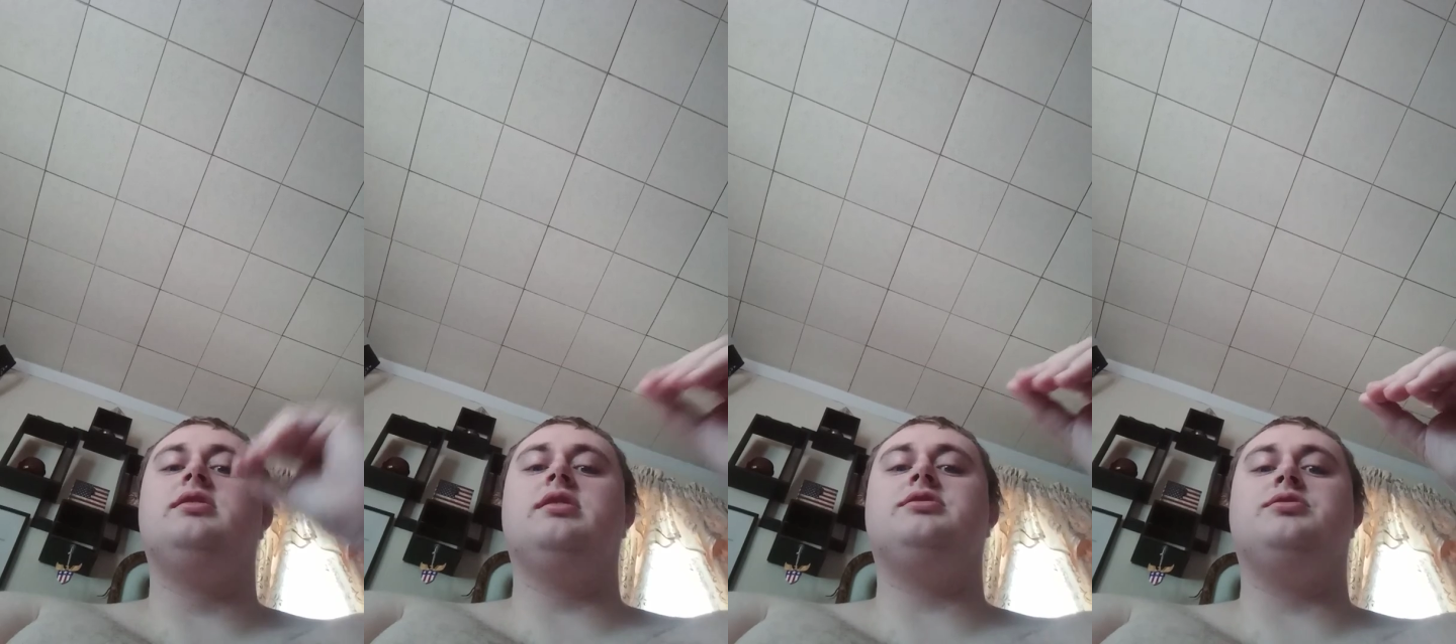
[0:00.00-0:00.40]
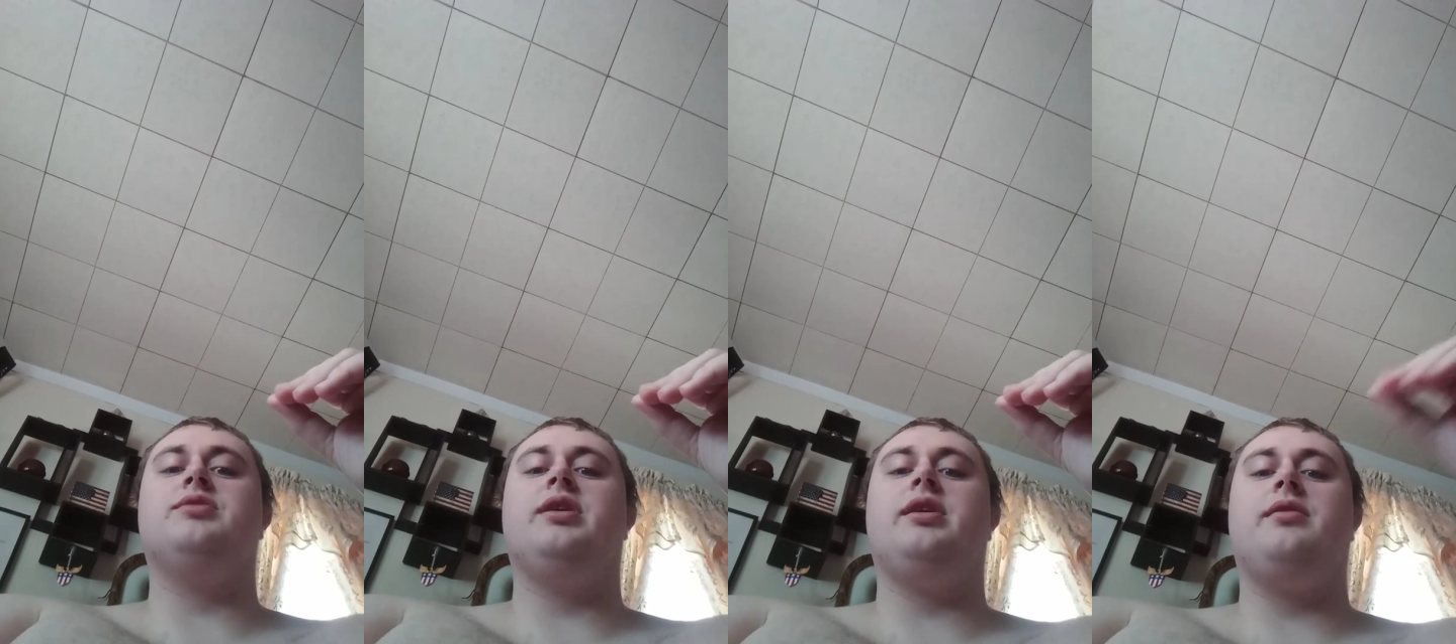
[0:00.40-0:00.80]
gets you
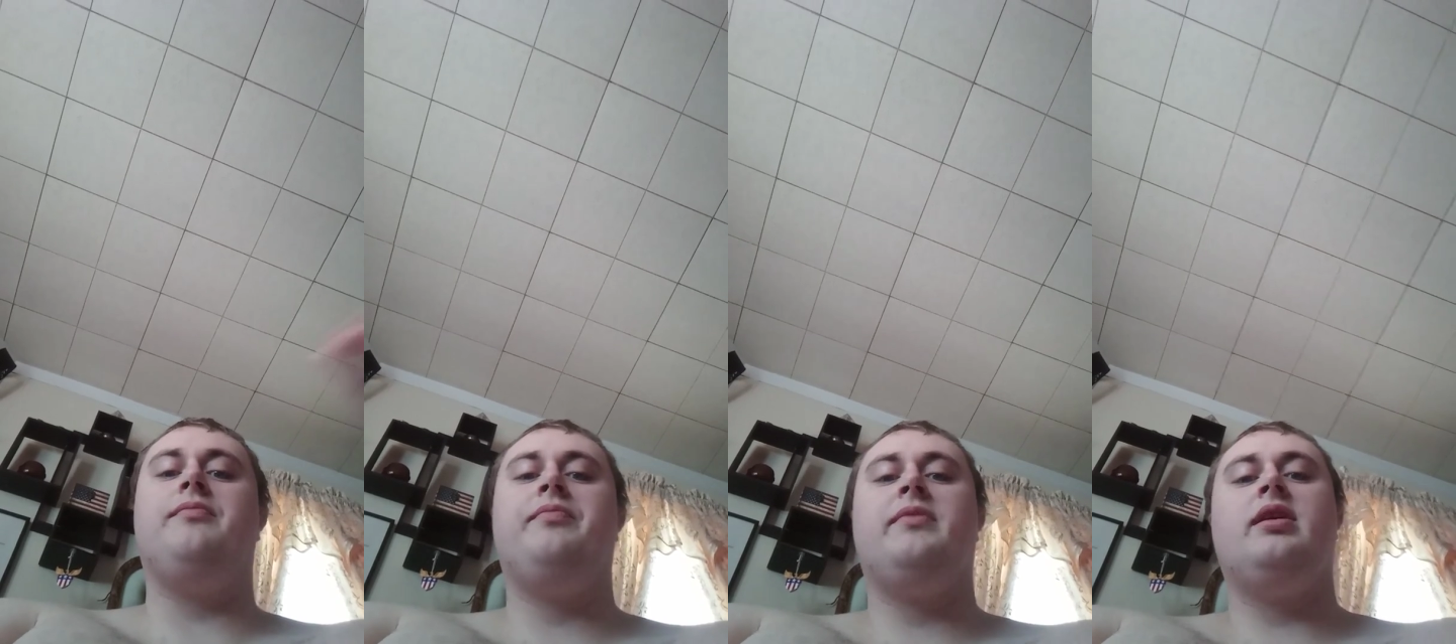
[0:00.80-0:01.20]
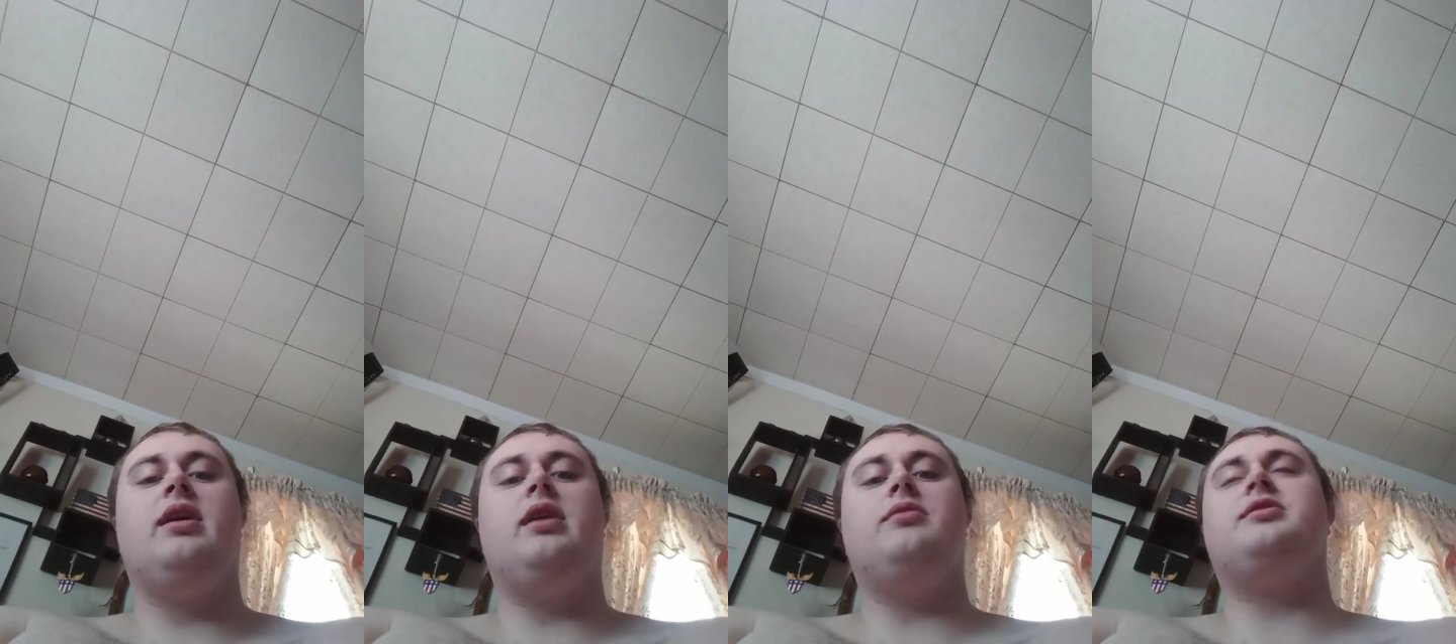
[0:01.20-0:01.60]
there.
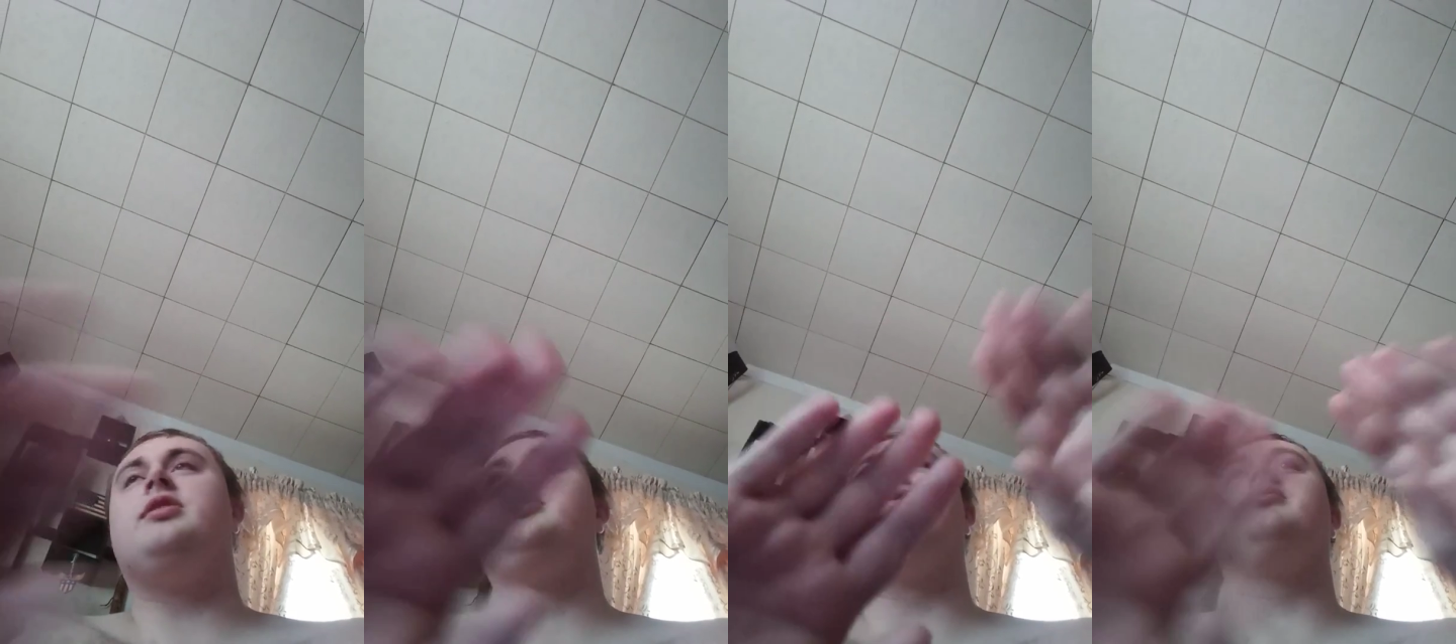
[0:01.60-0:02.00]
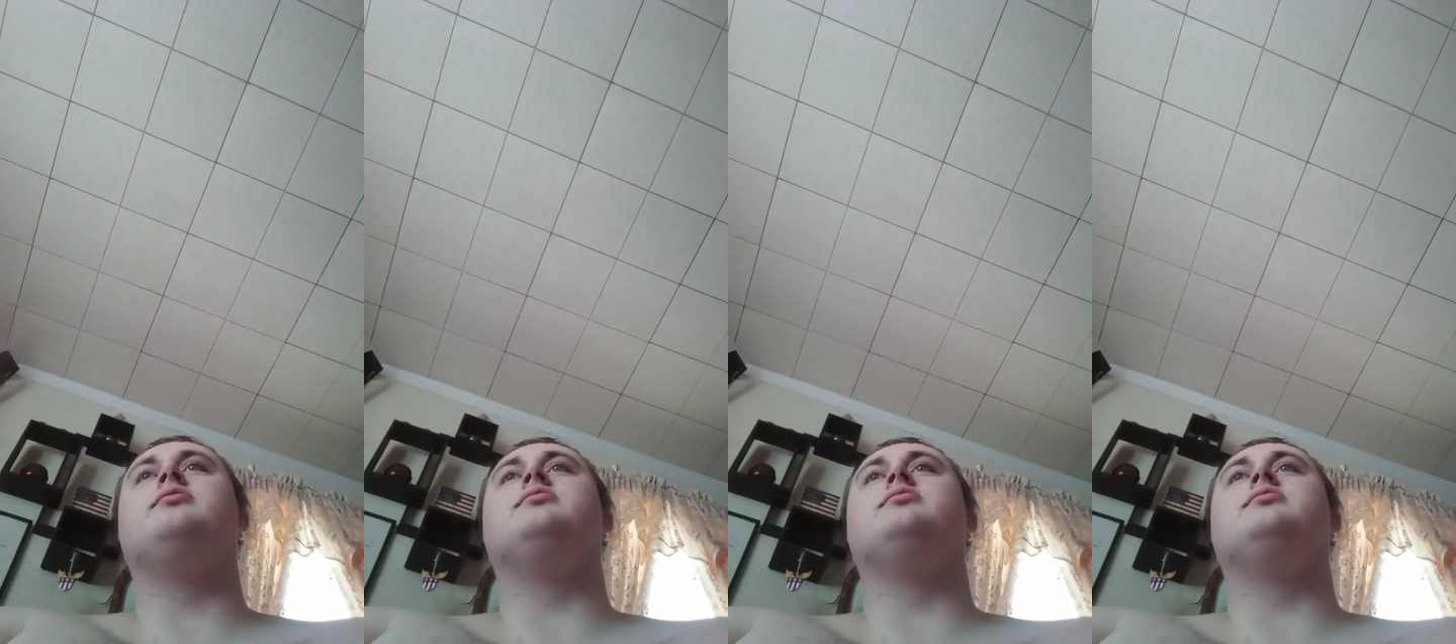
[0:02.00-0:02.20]
I don't care about the